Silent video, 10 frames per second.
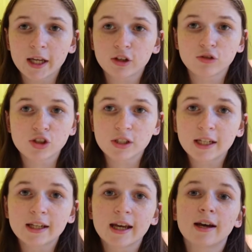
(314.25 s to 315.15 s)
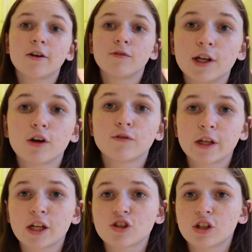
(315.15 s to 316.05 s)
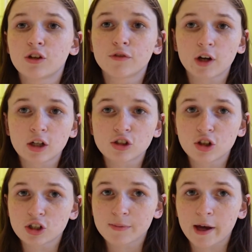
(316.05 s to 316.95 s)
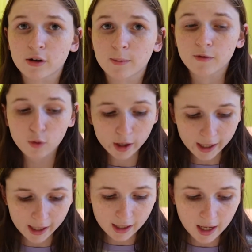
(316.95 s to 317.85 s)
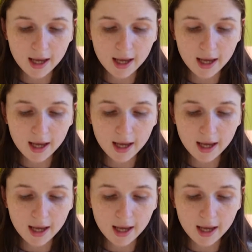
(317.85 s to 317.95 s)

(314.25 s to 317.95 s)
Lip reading: and you just need to get a video finished and you forgot to charge the battery beforehand,